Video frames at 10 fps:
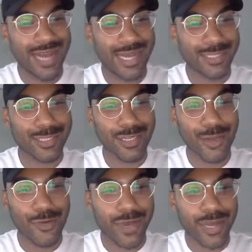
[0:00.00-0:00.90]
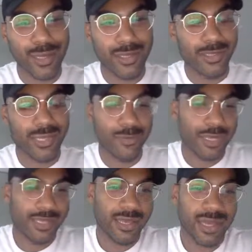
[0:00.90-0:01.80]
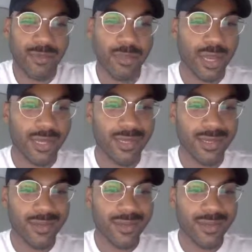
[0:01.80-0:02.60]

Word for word: act a certain way. You know what I mean? Like I'm mm-hmm. not